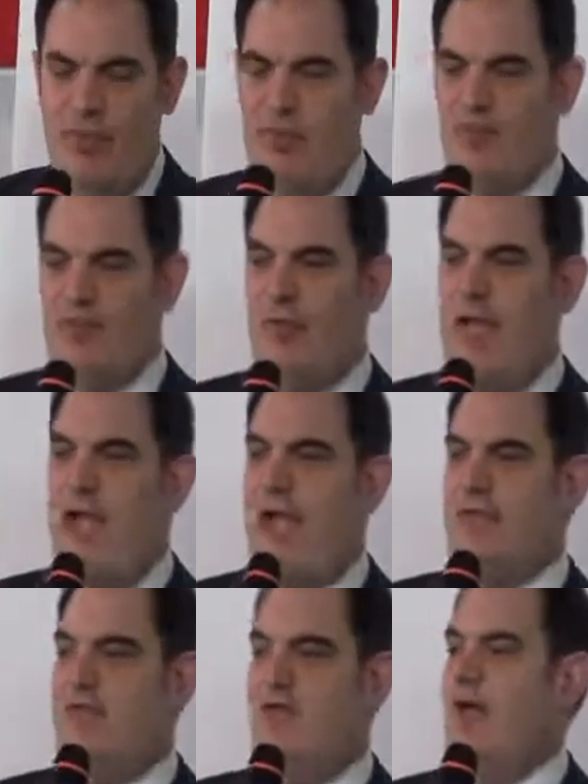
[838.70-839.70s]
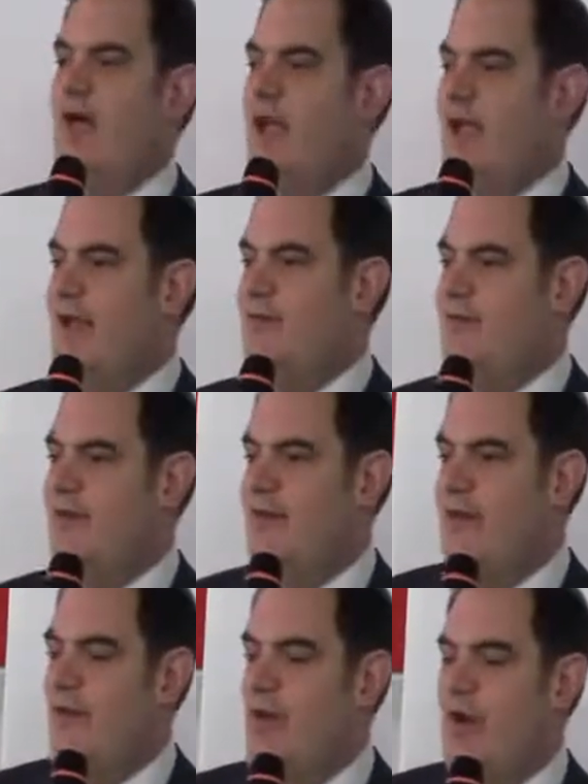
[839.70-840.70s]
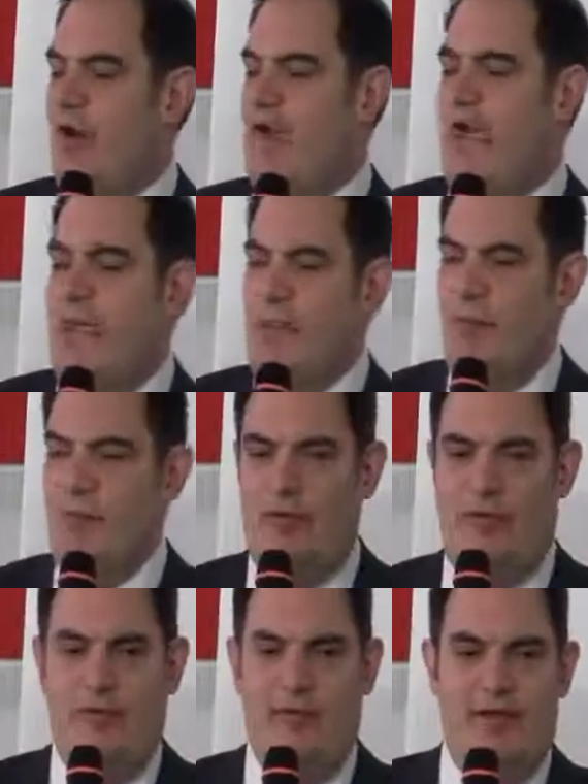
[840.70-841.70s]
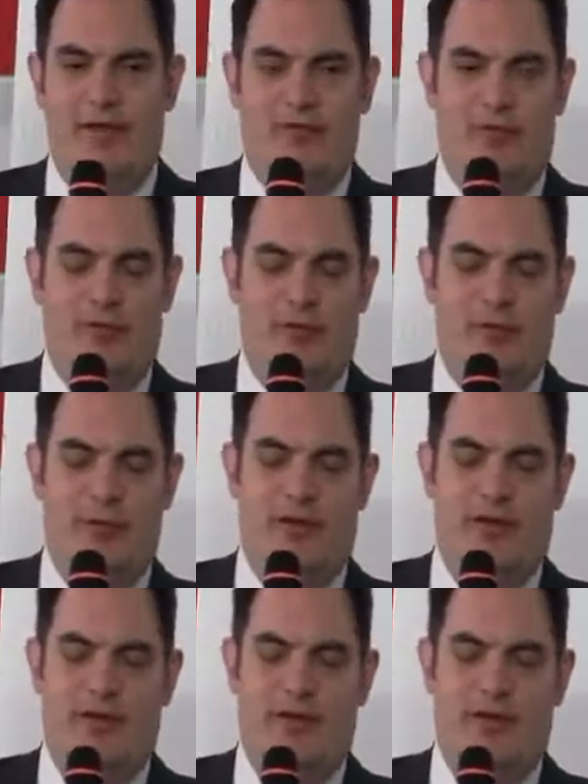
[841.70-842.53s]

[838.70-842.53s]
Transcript: so that as an alliance, we are capable to,